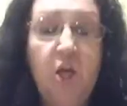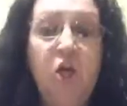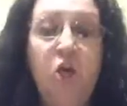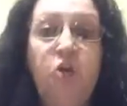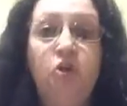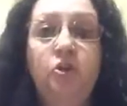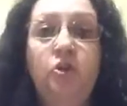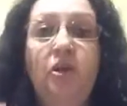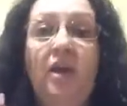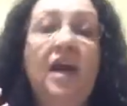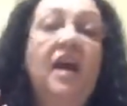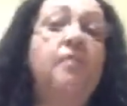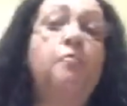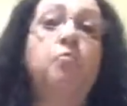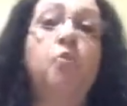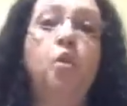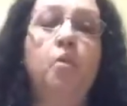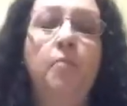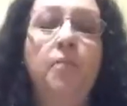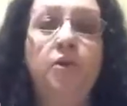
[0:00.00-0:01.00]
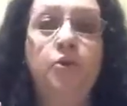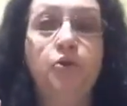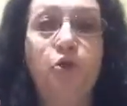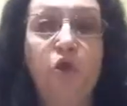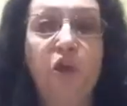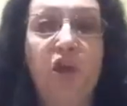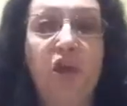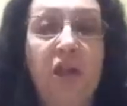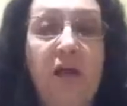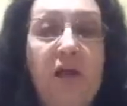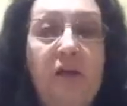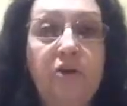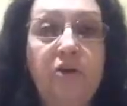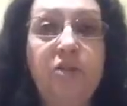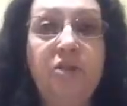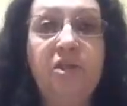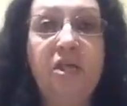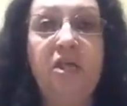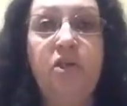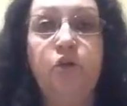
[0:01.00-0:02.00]
You're going to have more mental
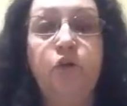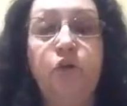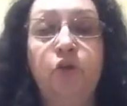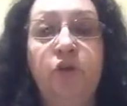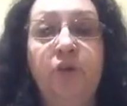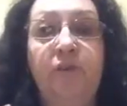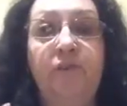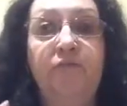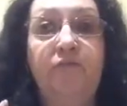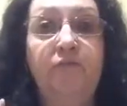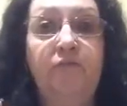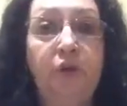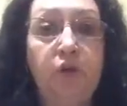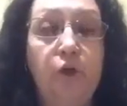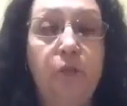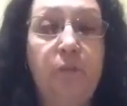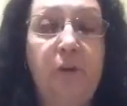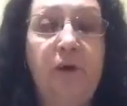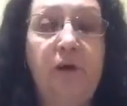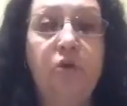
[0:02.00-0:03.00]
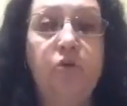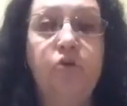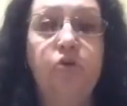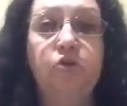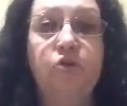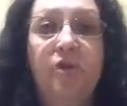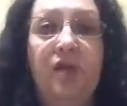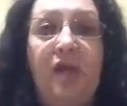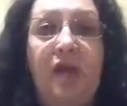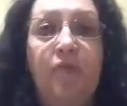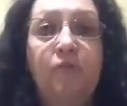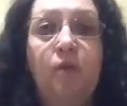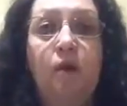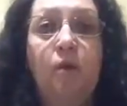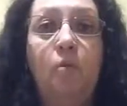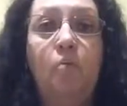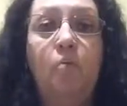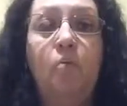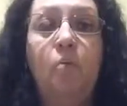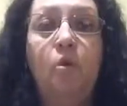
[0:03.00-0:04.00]
clarity. You're going to feel better. You're going to have
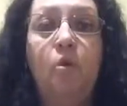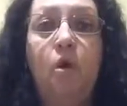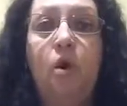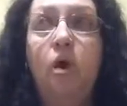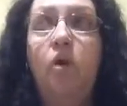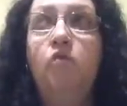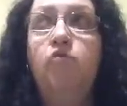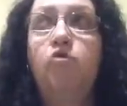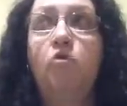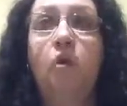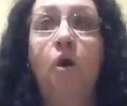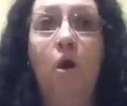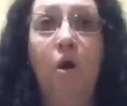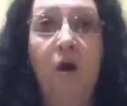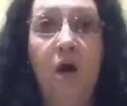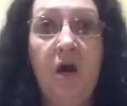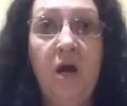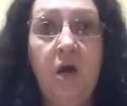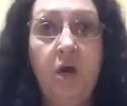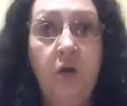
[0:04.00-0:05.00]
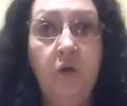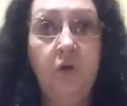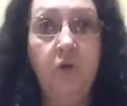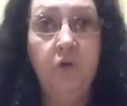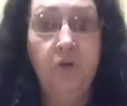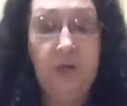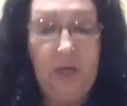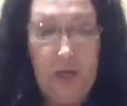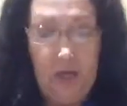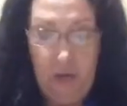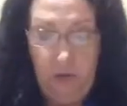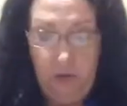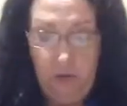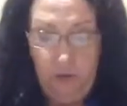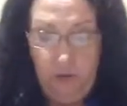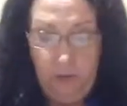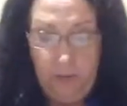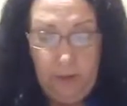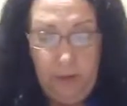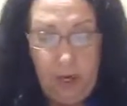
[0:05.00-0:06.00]
more overall good
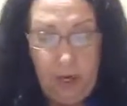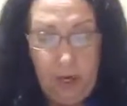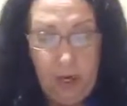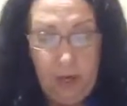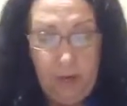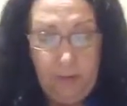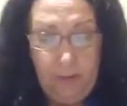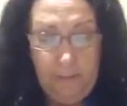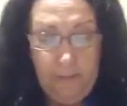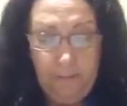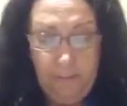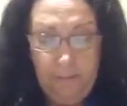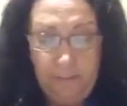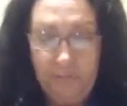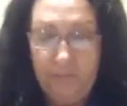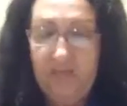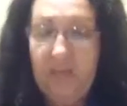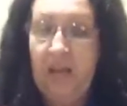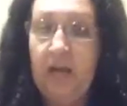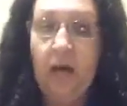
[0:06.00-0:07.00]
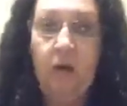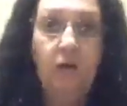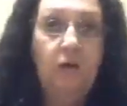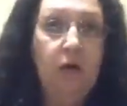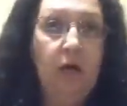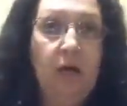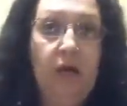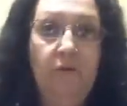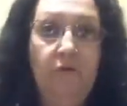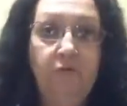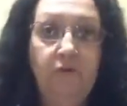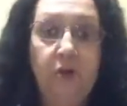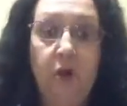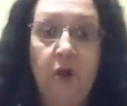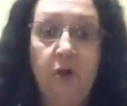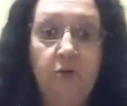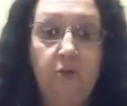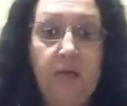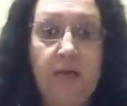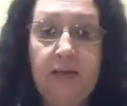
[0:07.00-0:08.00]
health. Now, if
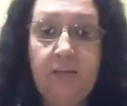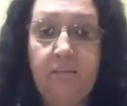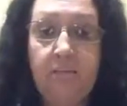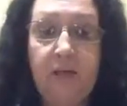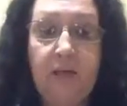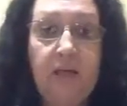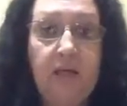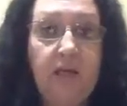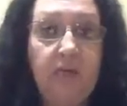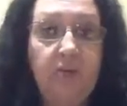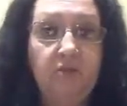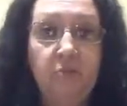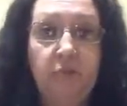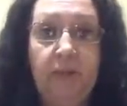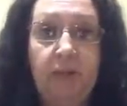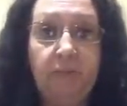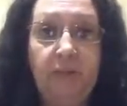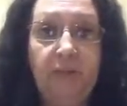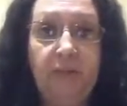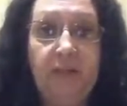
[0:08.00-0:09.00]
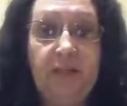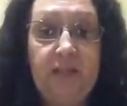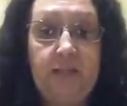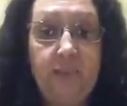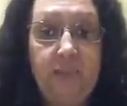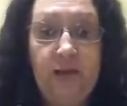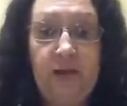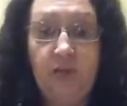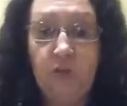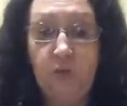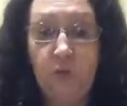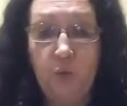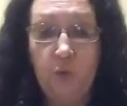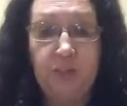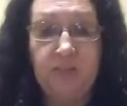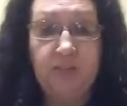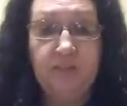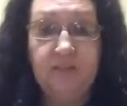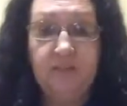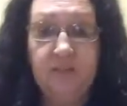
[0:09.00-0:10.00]
y'all are like me, you've made plenty of bad
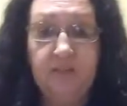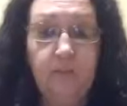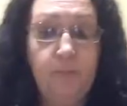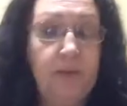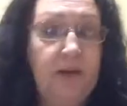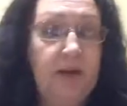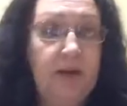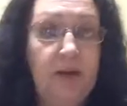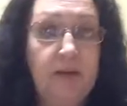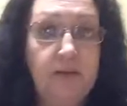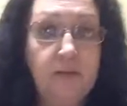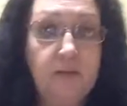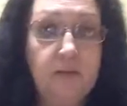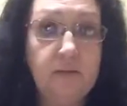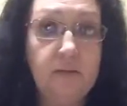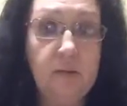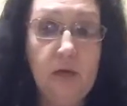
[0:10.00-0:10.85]
choices in the past.